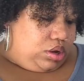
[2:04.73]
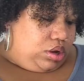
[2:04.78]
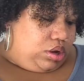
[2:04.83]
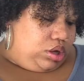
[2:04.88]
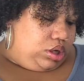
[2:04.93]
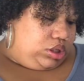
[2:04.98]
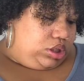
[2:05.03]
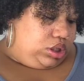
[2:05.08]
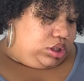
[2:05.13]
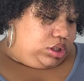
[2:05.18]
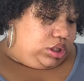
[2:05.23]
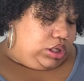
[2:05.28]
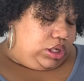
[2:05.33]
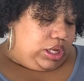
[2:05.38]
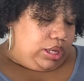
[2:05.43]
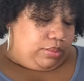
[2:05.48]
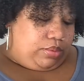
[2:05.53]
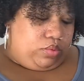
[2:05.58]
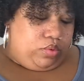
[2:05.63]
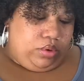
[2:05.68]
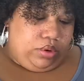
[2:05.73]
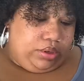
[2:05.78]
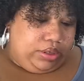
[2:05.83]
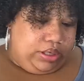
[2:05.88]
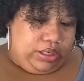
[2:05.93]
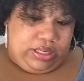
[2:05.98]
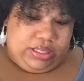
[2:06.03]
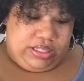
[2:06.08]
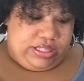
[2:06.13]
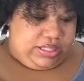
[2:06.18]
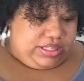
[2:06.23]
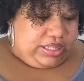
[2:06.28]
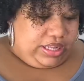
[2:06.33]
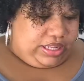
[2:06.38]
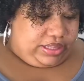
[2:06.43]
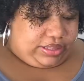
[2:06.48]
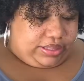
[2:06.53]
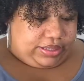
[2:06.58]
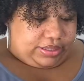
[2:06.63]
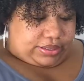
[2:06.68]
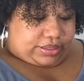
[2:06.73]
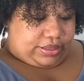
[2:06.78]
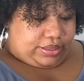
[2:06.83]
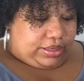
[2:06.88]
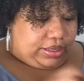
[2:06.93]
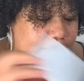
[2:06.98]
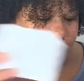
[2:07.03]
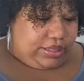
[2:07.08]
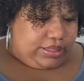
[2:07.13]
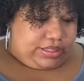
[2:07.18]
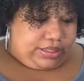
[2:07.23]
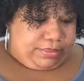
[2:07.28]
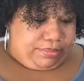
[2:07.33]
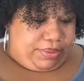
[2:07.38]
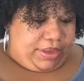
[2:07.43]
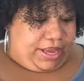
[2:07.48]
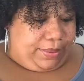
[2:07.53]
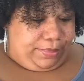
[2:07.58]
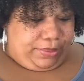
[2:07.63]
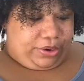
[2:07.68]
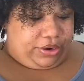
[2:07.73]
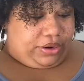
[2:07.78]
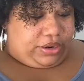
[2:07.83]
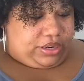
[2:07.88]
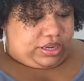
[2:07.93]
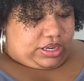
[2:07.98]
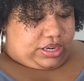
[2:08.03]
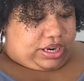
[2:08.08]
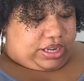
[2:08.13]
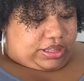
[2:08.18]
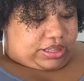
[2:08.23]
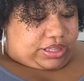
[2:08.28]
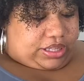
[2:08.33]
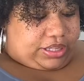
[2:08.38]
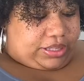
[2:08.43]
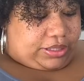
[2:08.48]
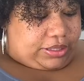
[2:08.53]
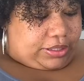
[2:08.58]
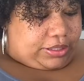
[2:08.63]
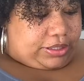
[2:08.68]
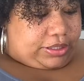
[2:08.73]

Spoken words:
it's just a label on there. This is nothing. Some paper, nothing.